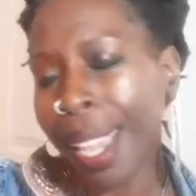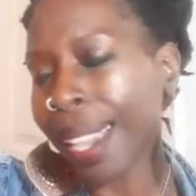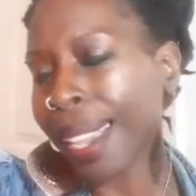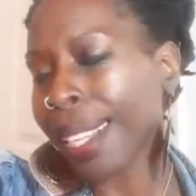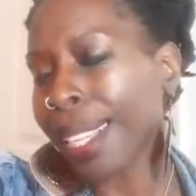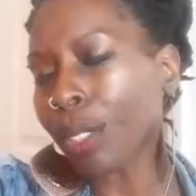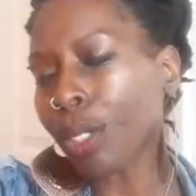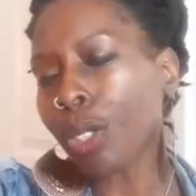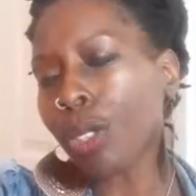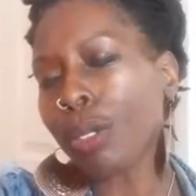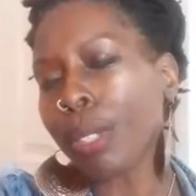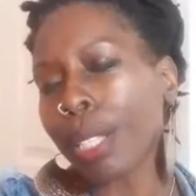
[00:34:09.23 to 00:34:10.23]
Any
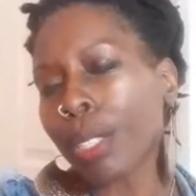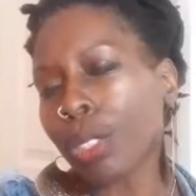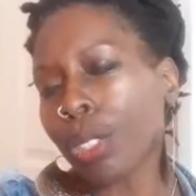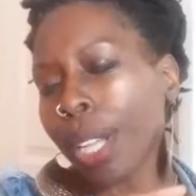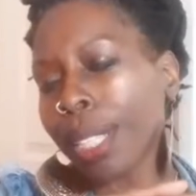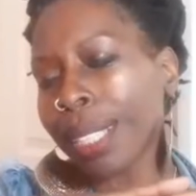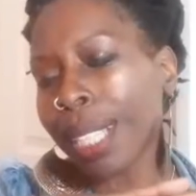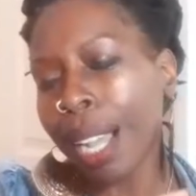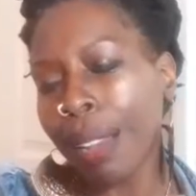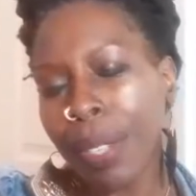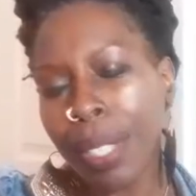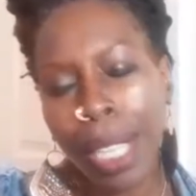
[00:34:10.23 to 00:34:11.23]
dude that starts
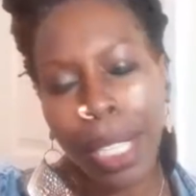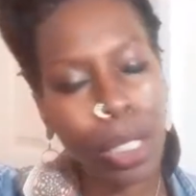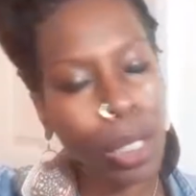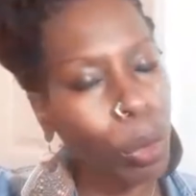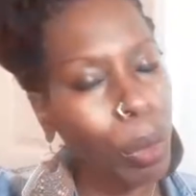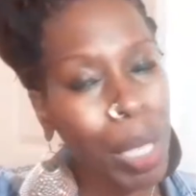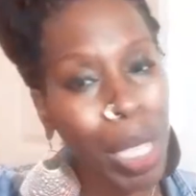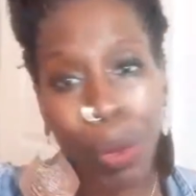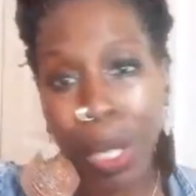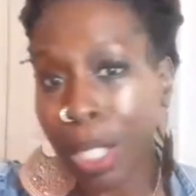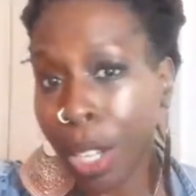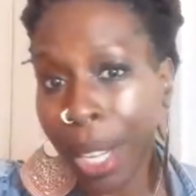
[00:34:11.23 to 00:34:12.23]
conversation with
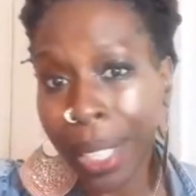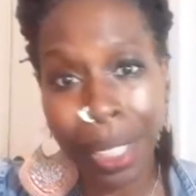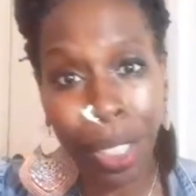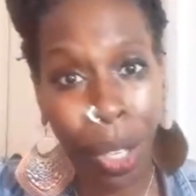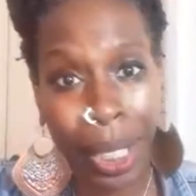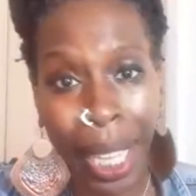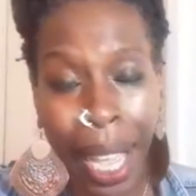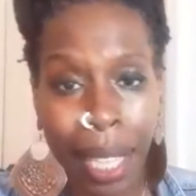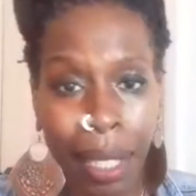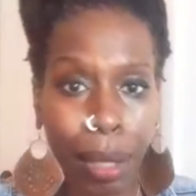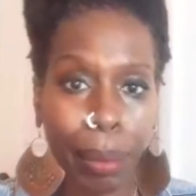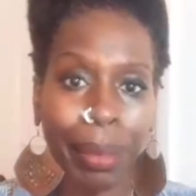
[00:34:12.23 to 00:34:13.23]
me with
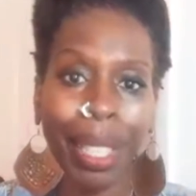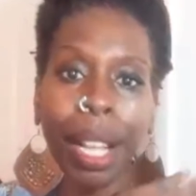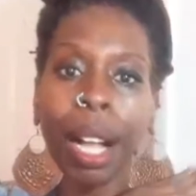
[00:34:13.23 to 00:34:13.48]
sarcasm,